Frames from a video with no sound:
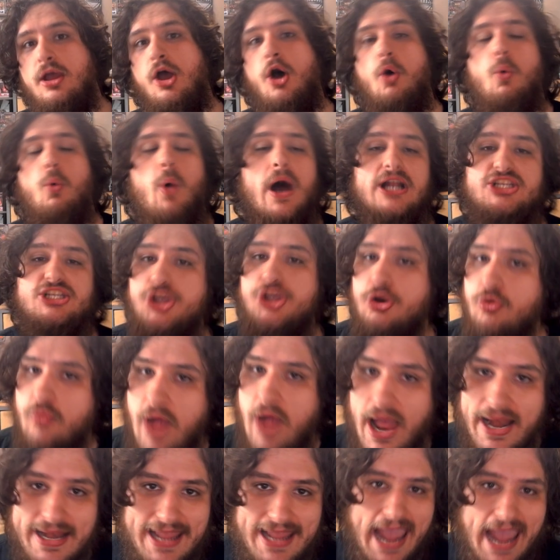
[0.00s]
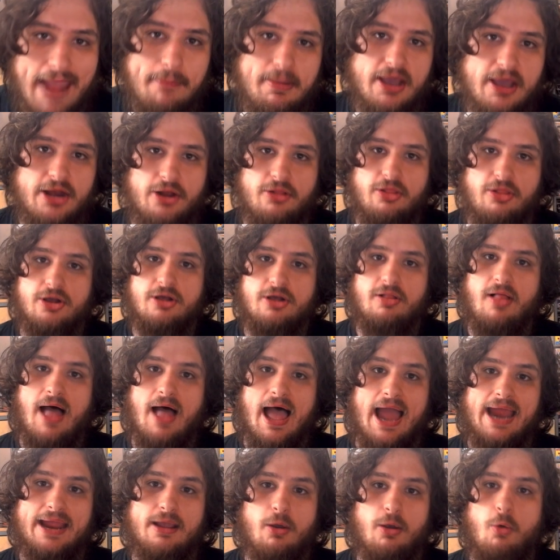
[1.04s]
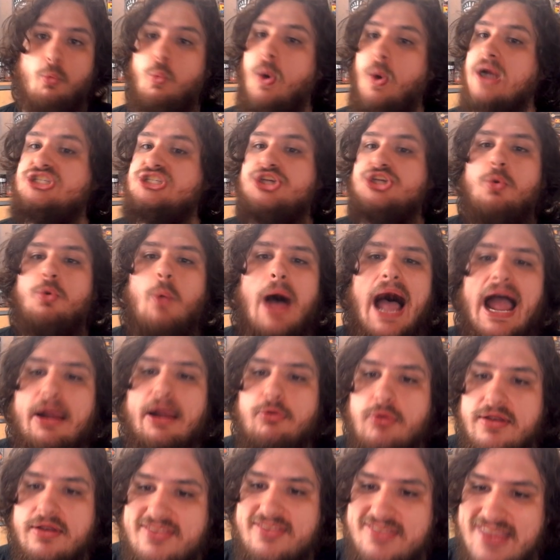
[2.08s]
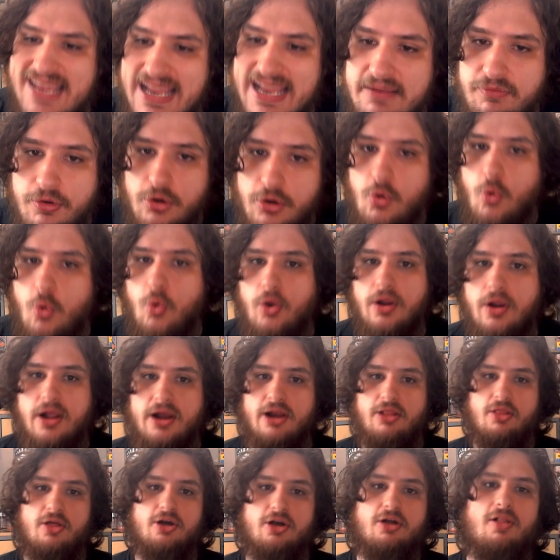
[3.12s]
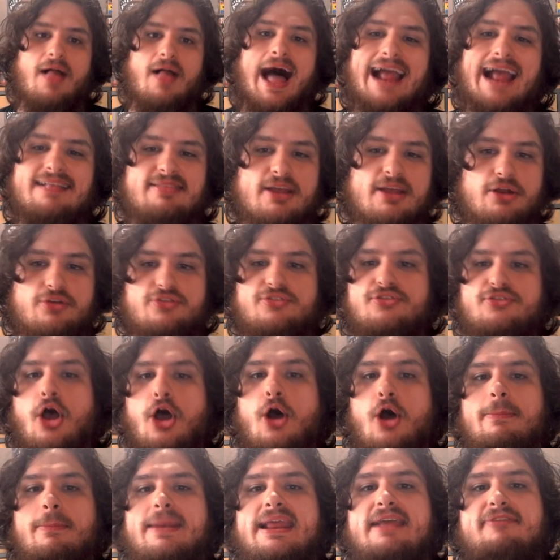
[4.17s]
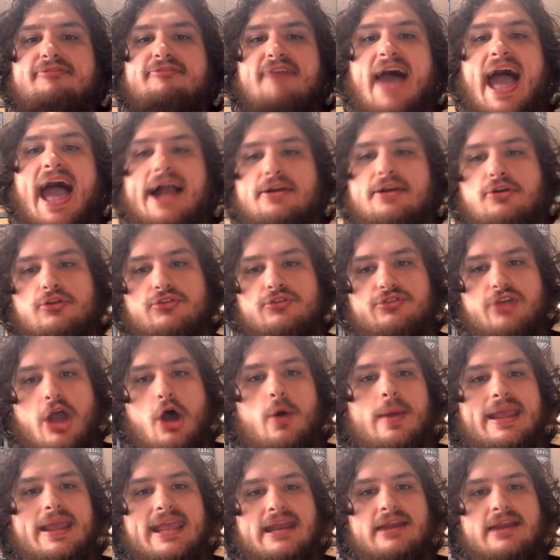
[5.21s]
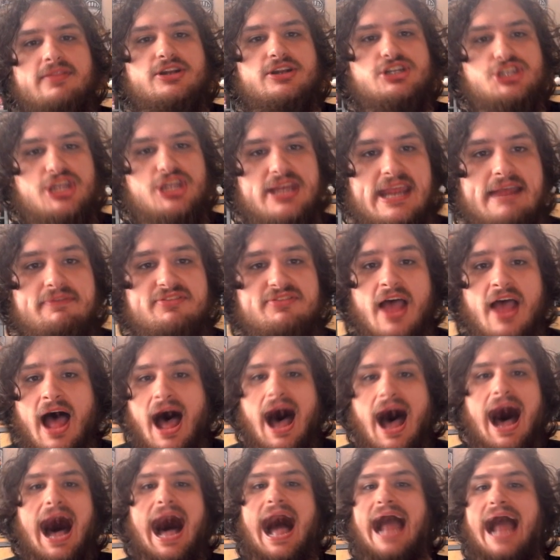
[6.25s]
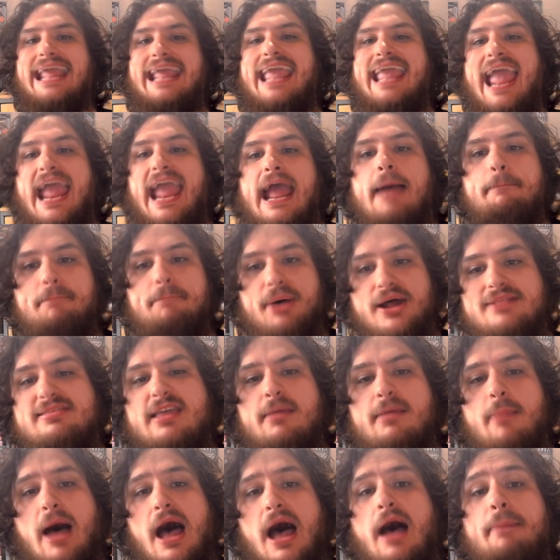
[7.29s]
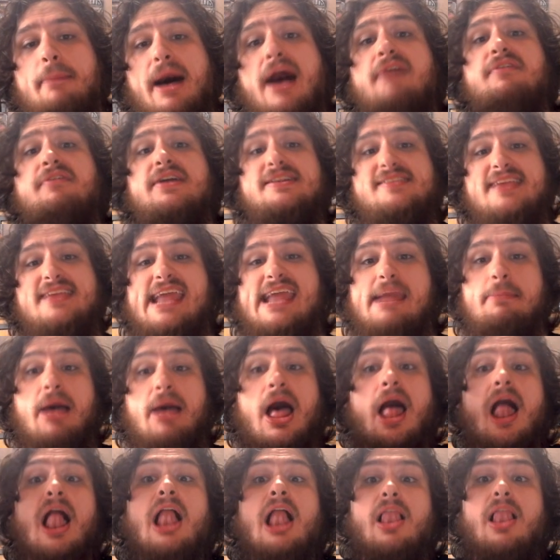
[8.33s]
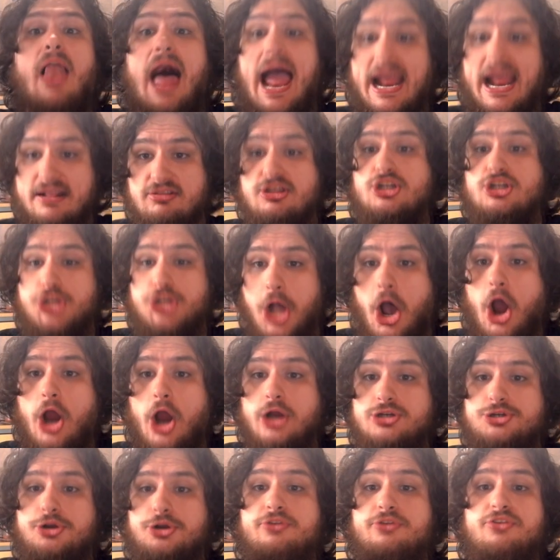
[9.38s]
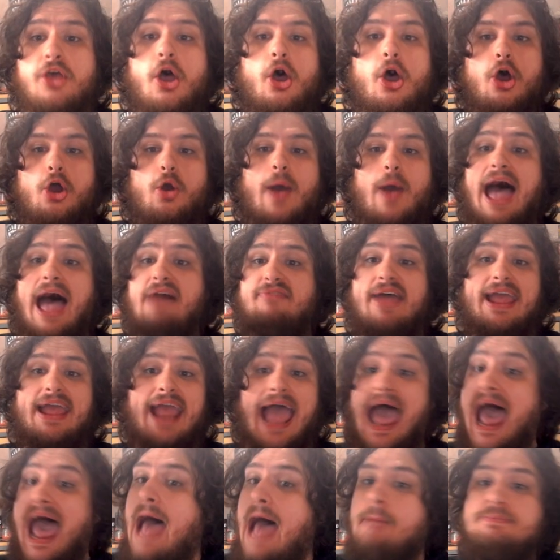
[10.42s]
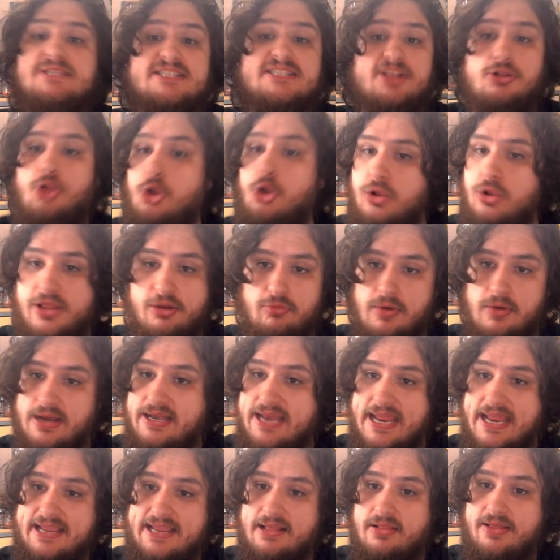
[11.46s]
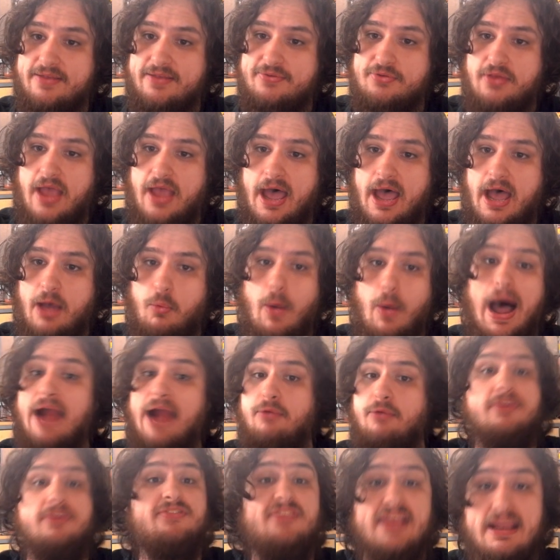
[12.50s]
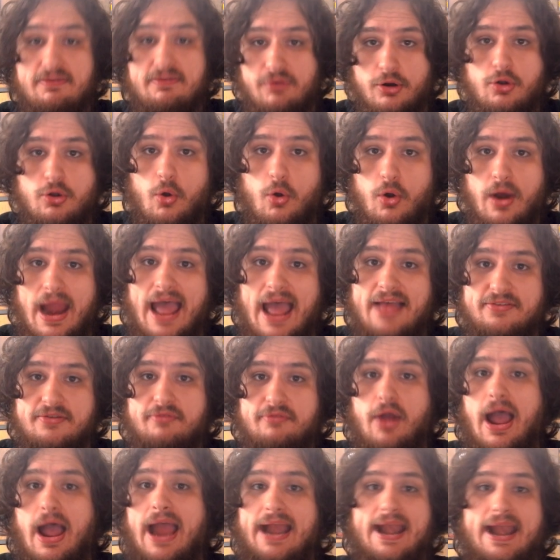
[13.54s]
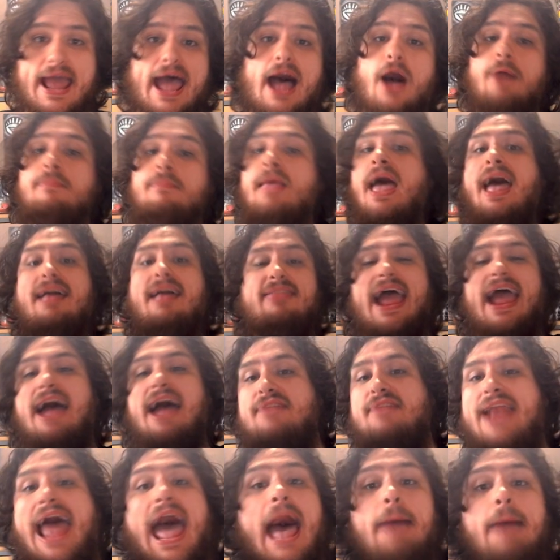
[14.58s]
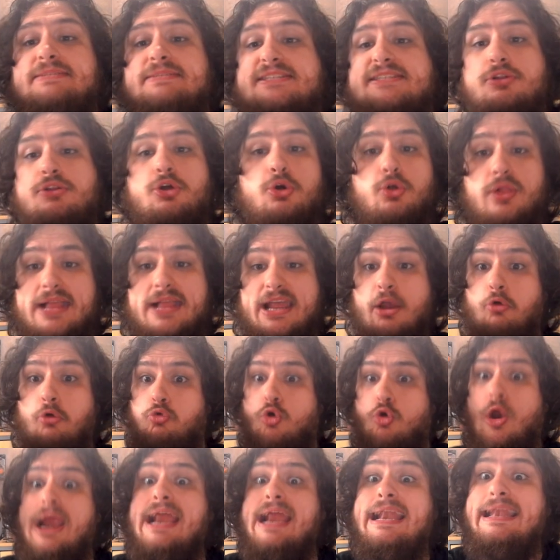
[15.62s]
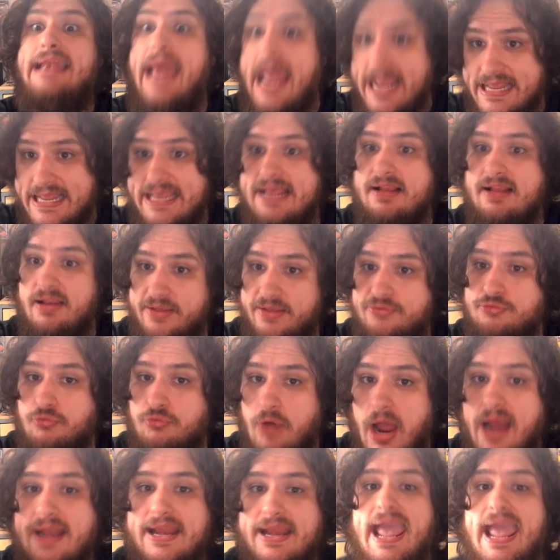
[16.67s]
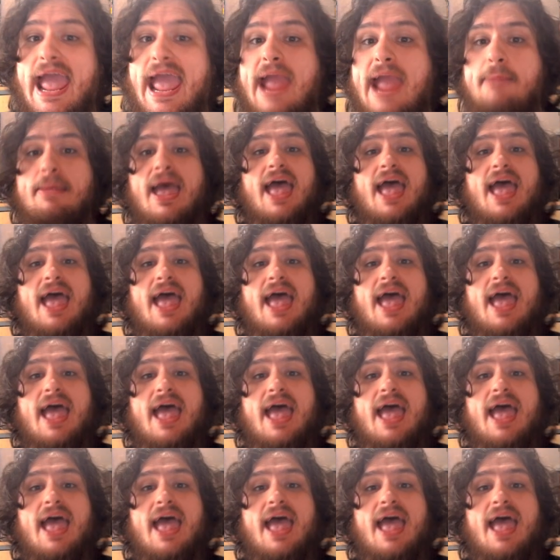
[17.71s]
What's your run game going to look like? What's your wide receiver core going to look like? There's so many factors going into the Chiefs. I can't put them above a team like the Chargers, who have a absolutely ridiculous wide receiver core as of right now. They have an absolutely ridiculous run game.